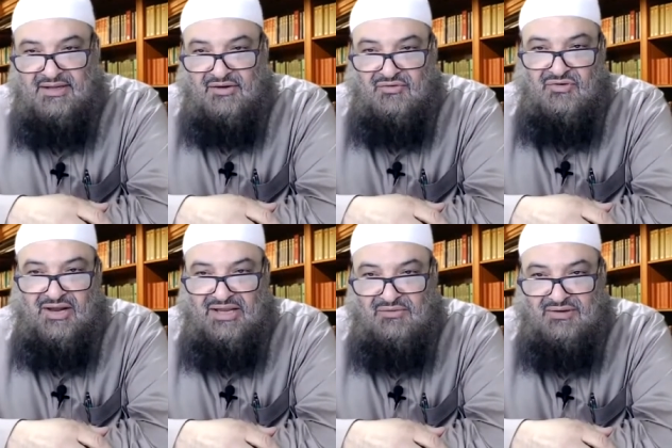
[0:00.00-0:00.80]
The
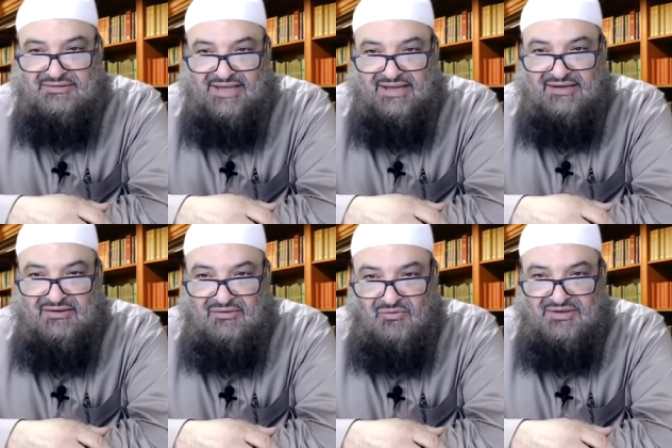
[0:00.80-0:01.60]
ruler, he will
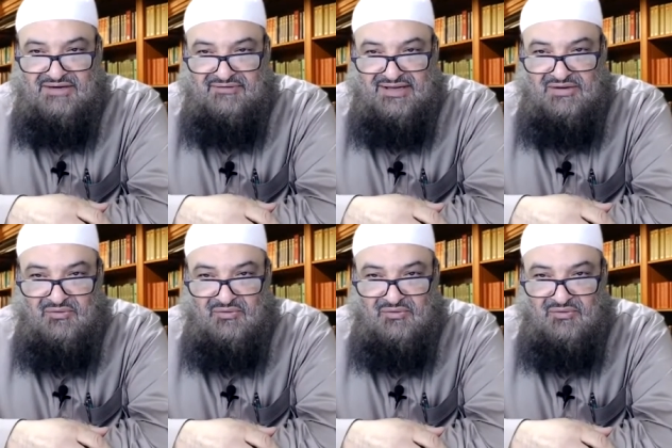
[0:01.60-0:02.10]
take whatever he